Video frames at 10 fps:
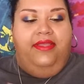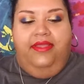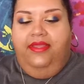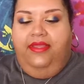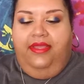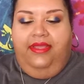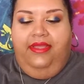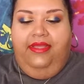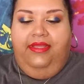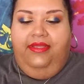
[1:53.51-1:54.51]

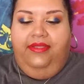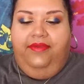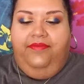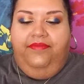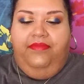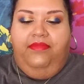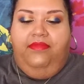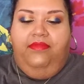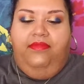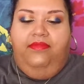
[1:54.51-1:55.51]

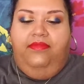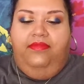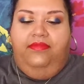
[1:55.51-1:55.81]
Nothing is said.